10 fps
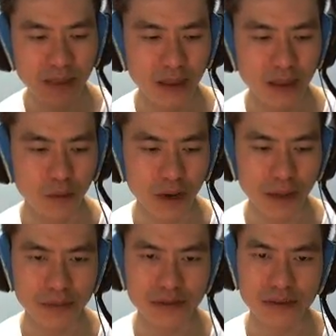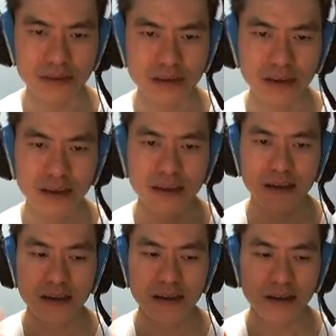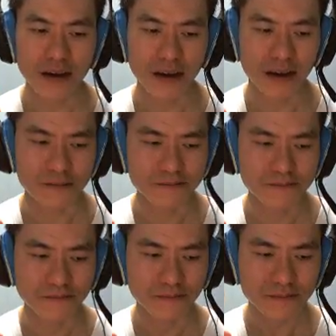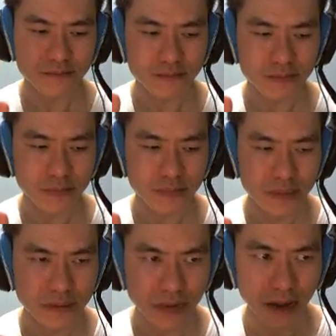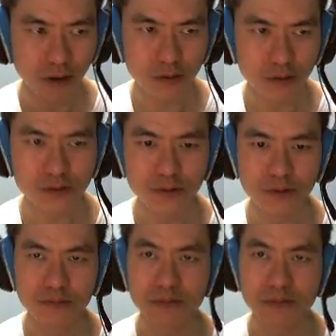Now what happens is I also